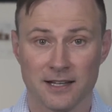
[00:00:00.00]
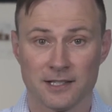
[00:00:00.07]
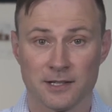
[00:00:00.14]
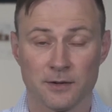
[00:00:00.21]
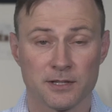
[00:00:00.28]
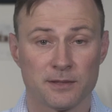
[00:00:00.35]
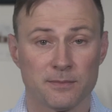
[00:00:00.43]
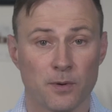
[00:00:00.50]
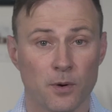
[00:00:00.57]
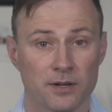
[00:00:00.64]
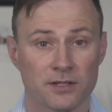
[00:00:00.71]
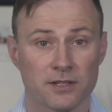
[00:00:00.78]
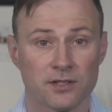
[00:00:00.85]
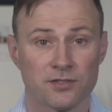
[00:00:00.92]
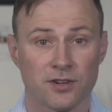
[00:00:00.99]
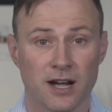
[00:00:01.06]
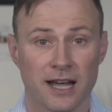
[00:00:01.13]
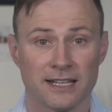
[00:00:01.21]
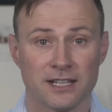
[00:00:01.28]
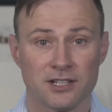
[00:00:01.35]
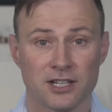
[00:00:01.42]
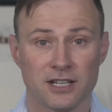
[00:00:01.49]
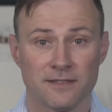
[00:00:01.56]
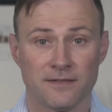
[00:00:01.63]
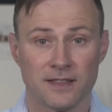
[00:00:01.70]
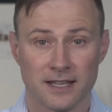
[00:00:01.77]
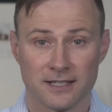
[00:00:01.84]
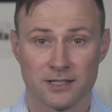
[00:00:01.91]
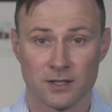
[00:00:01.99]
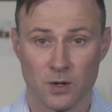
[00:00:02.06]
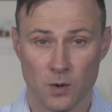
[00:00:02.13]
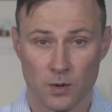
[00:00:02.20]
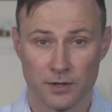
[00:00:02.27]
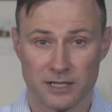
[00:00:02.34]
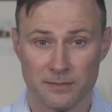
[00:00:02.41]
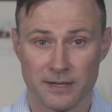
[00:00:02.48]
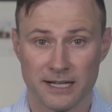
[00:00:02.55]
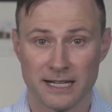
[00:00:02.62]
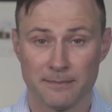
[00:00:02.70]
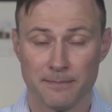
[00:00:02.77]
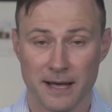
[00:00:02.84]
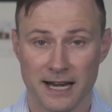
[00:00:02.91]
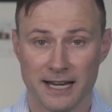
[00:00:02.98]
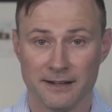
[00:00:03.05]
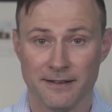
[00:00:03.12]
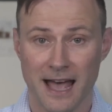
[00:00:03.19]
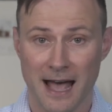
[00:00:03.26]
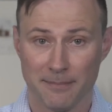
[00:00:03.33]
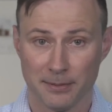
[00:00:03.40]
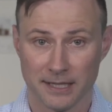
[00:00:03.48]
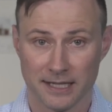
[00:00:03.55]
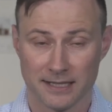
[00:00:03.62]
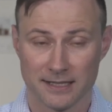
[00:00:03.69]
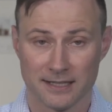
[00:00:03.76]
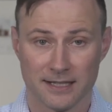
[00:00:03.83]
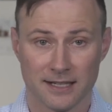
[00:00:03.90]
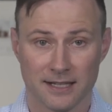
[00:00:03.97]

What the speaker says: so it's important to try and achieve this score to be a competitive applicant.